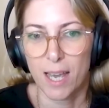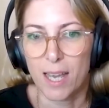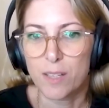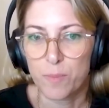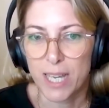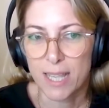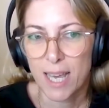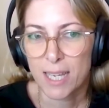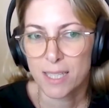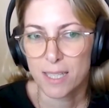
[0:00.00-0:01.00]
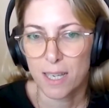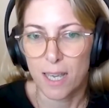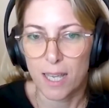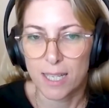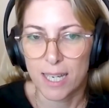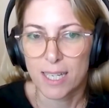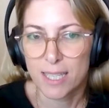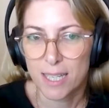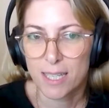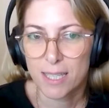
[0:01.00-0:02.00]
And by that, the
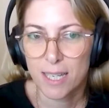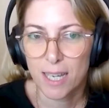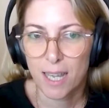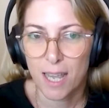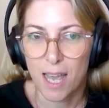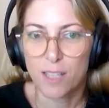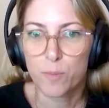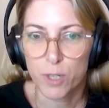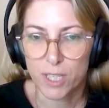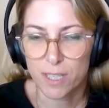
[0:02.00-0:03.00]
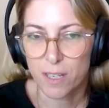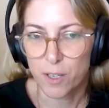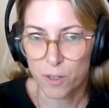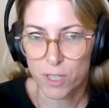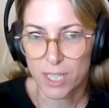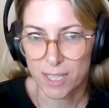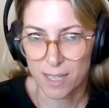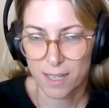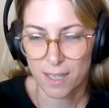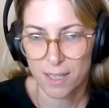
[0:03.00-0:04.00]
existing endpoint
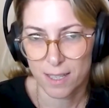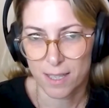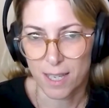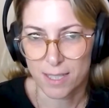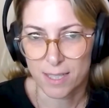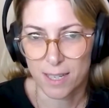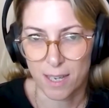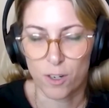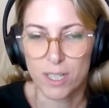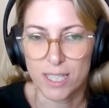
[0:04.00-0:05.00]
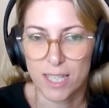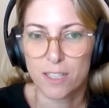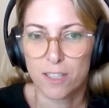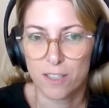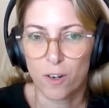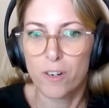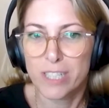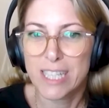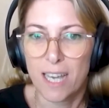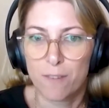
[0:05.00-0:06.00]
security that organizations
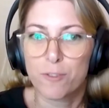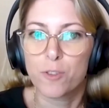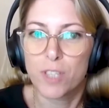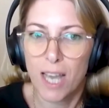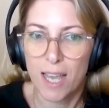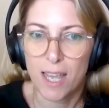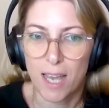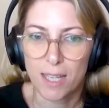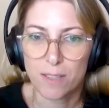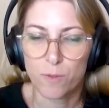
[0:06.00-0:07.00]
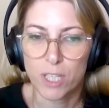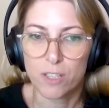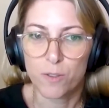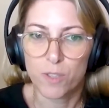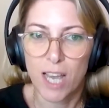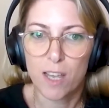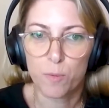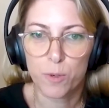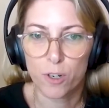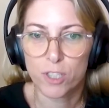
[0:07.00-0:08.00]
already have today, and which today
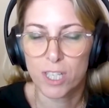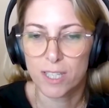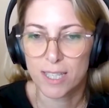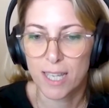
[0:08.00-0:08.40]
approaches